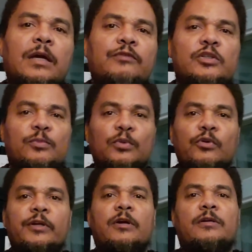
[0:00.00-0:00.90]
of
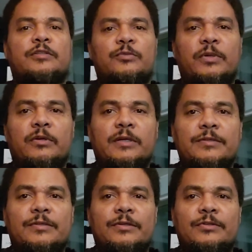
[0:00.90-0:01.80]
exploring our
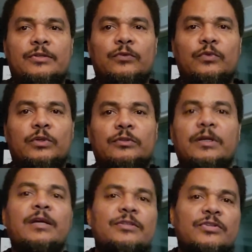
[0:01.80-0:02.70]
experiences in the
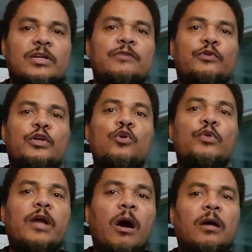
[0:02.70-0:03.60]
world, discovering who
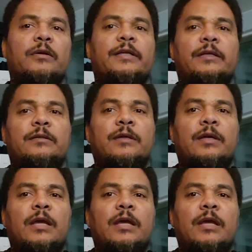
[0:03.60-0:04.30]
we are in it,